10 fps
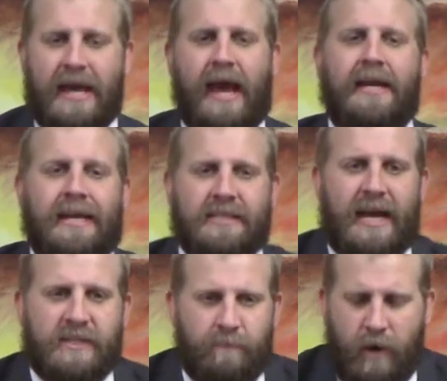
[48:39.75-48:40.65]
And he
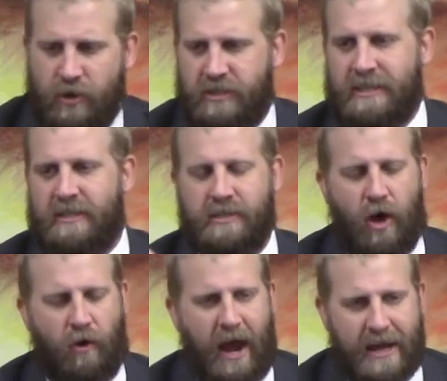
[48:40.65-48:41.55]
extends mercy and says,
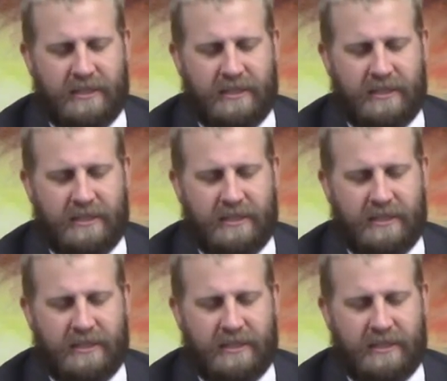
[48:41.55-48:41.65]
All right,